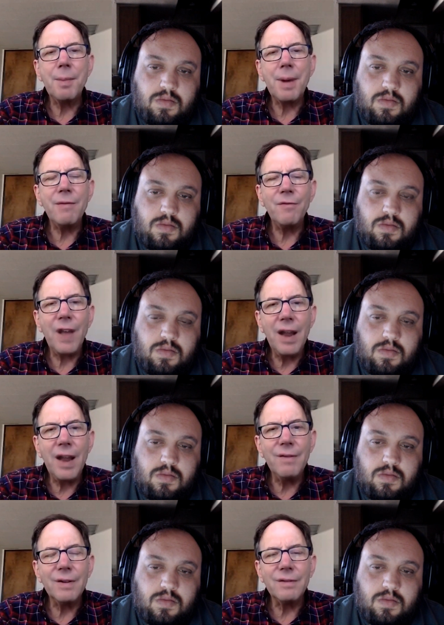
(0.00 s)
Speaker 1: of my
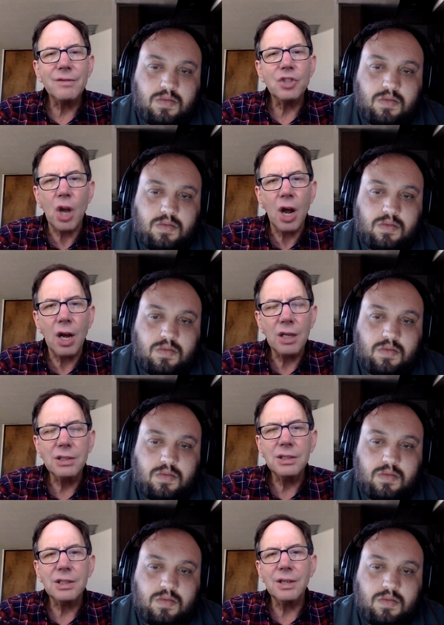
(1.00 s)
favorite
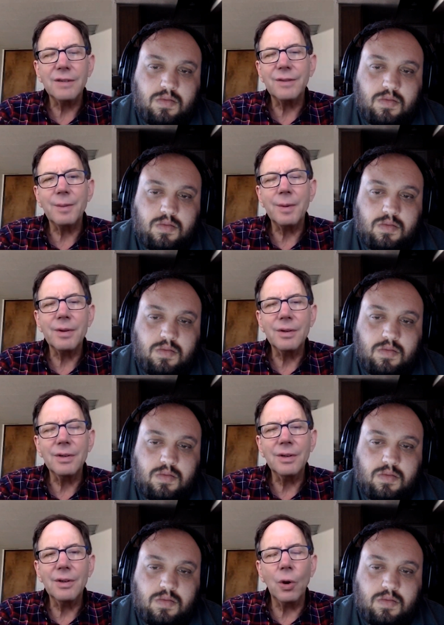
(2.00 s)
songs you know from an
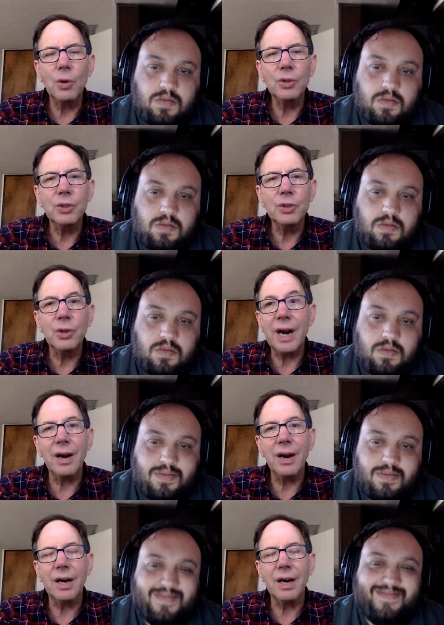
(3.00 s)
older
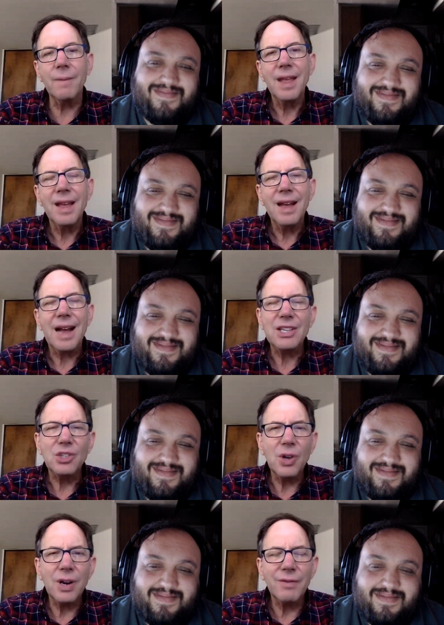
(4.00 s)
era i
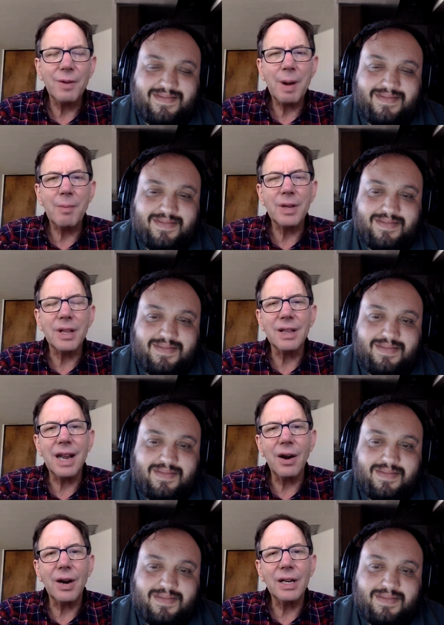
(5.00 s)
sort of remember the
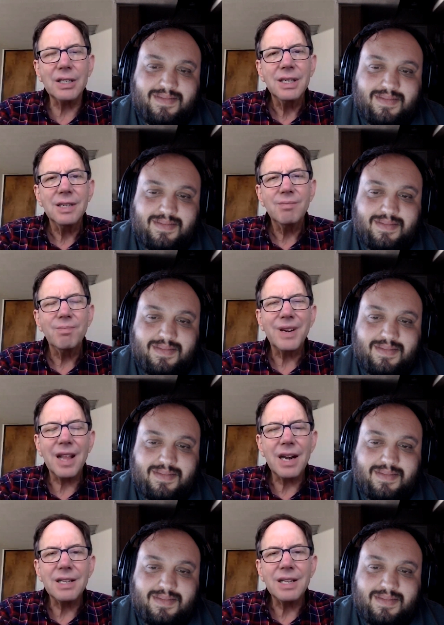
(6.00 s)
lyrics but a lot
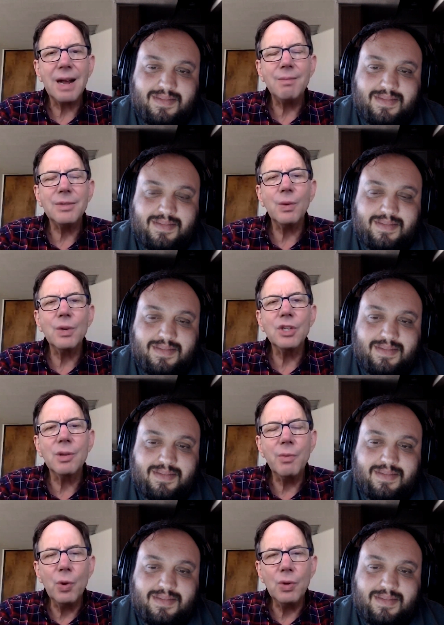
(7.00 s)
of times it was the
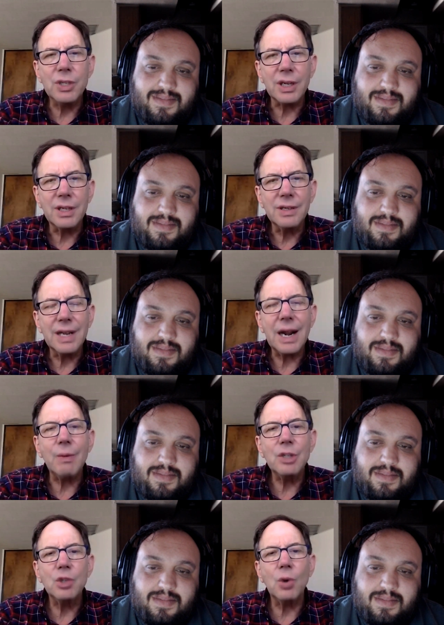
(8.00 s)
music and i
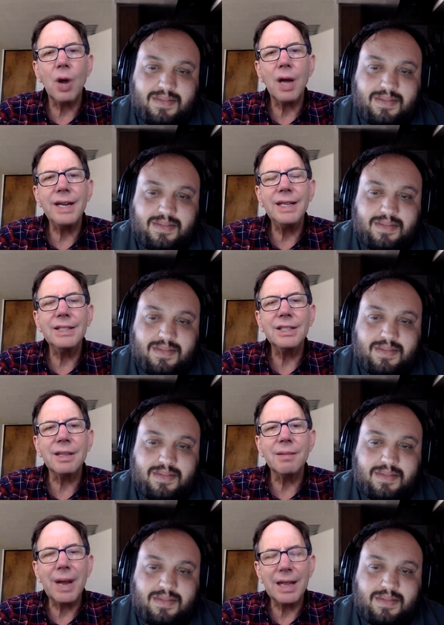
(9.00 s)
was drawn into the
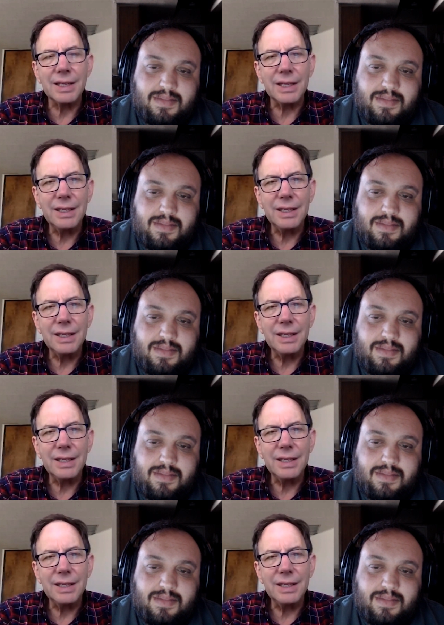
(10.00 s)
melody